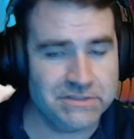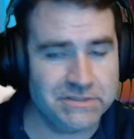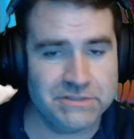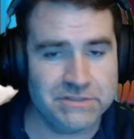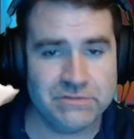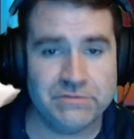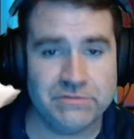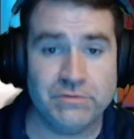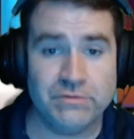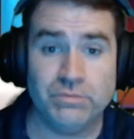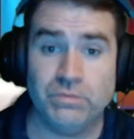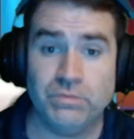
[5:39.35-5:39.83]
So
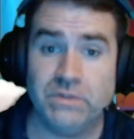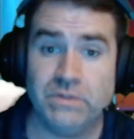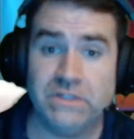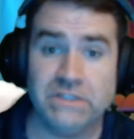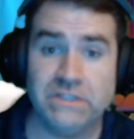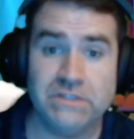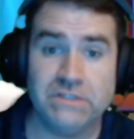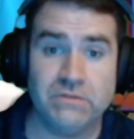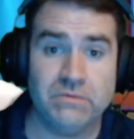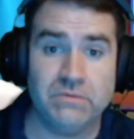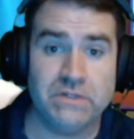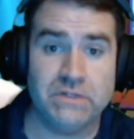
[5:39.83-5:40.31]
if you
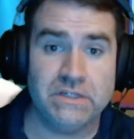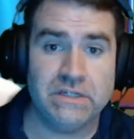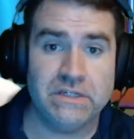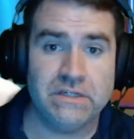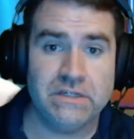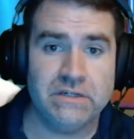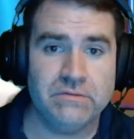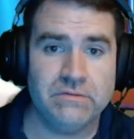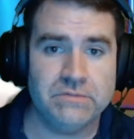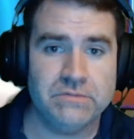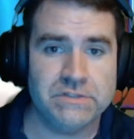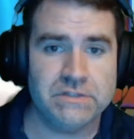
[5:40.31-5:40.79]
really don't want to get
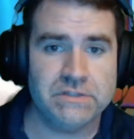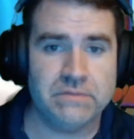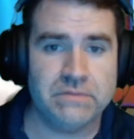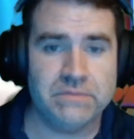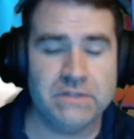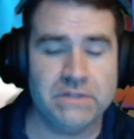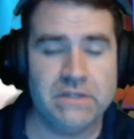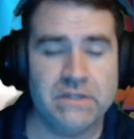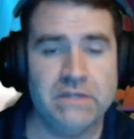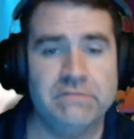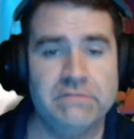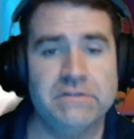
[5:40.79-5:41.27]
hit with
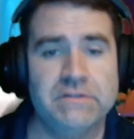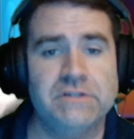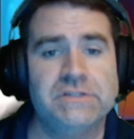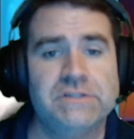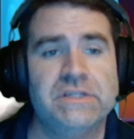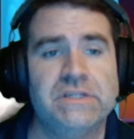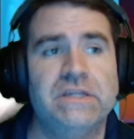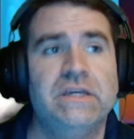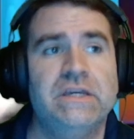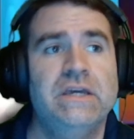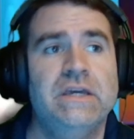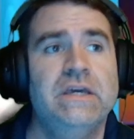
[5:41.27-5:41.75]
something, if there's a